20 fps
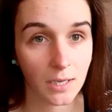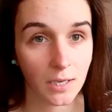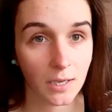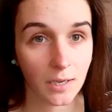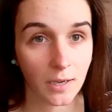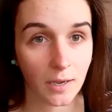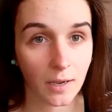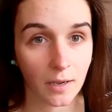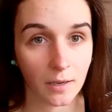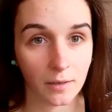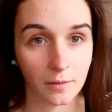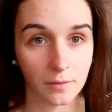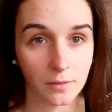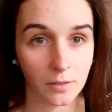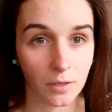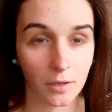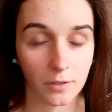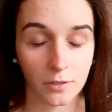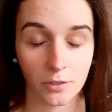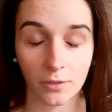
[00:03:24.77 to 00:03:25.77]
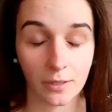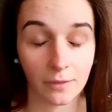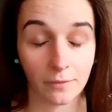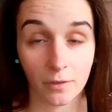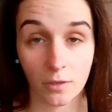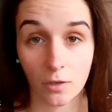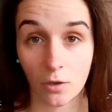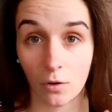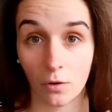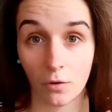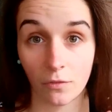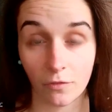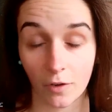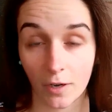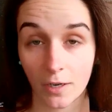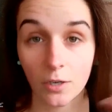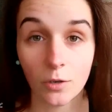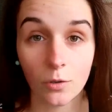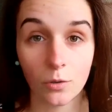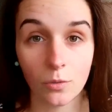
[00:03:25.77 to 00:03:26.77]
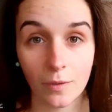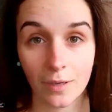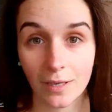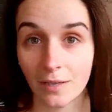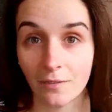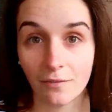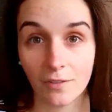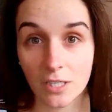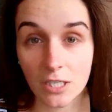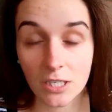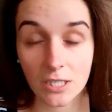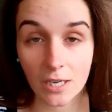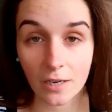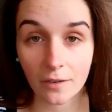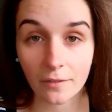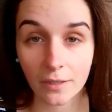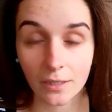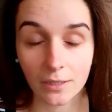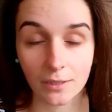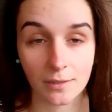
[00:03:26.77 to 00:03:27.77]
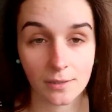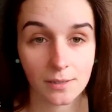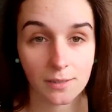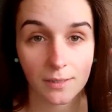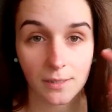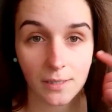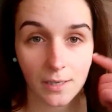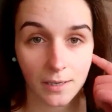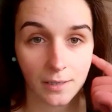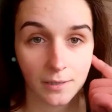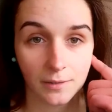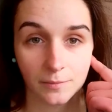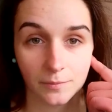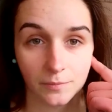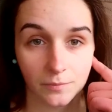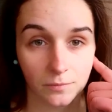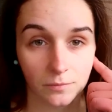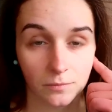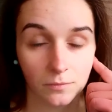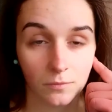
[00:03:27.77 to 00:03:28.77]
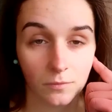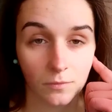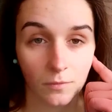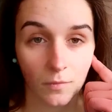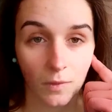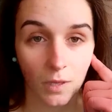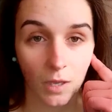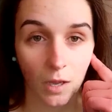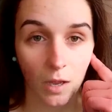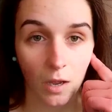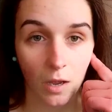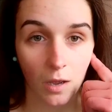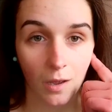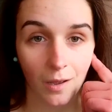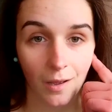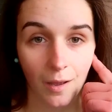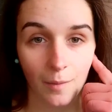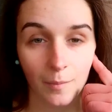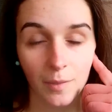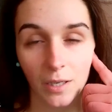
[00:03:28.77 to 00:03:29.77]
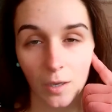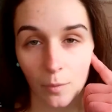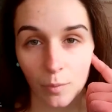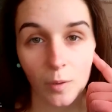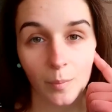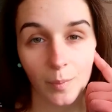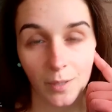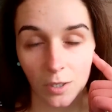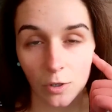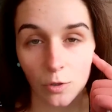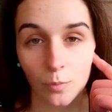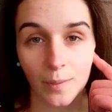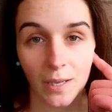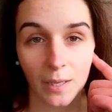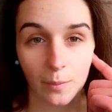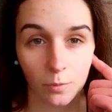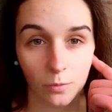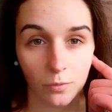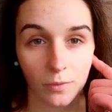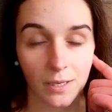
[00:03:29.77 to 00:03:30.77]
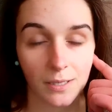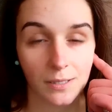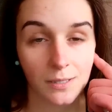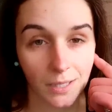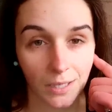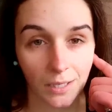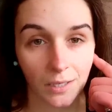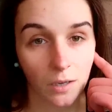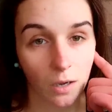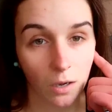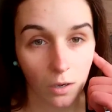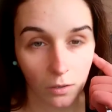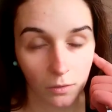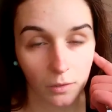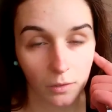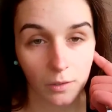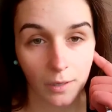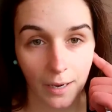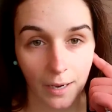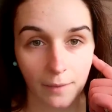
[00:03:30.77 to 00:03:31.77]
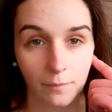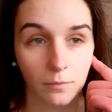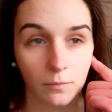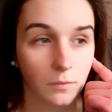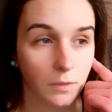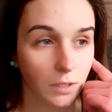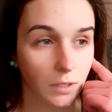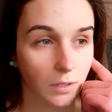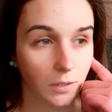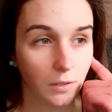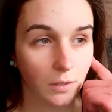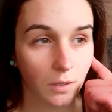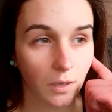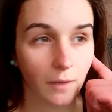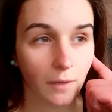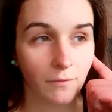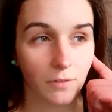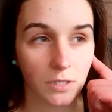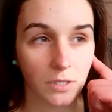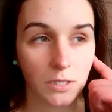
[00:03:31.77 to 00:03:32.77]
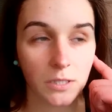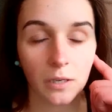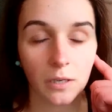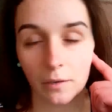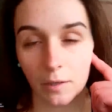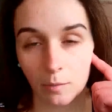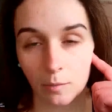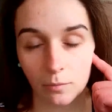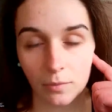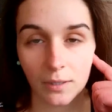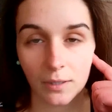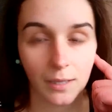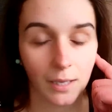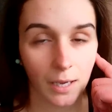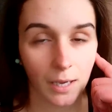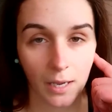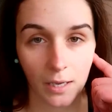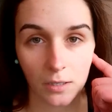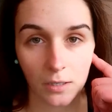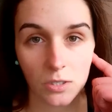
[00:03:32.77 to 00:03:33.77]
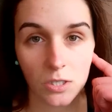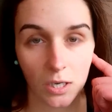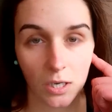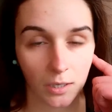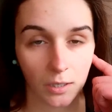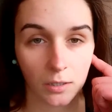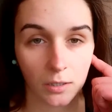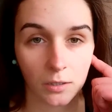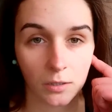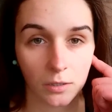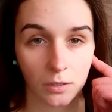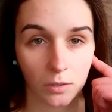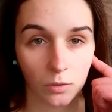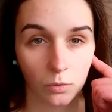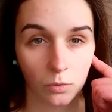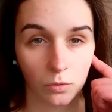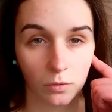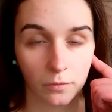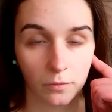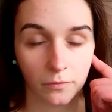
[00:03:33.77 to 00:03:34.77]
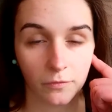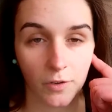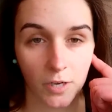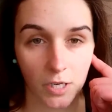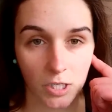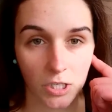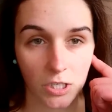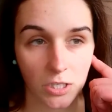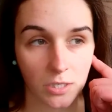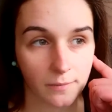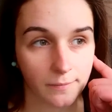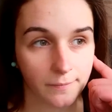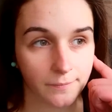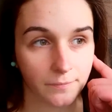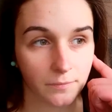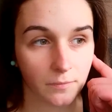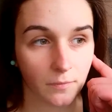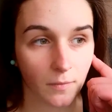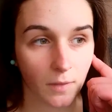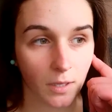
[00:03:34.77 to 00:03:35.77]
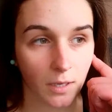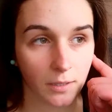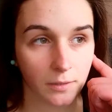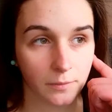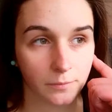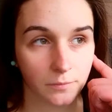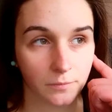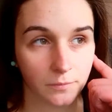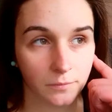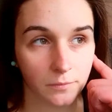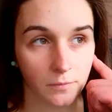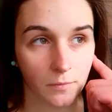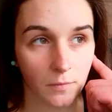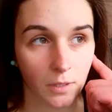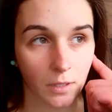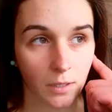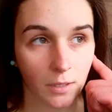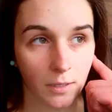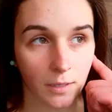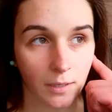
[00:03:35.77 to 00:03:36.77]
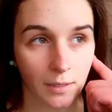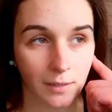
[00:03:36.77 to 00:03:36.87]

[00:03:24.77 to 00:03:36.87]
I don't even know if I knew any vegetarians. I mean, I probably knew people that said, oh look, I'm vegetarian, but they ate chicken or fish, and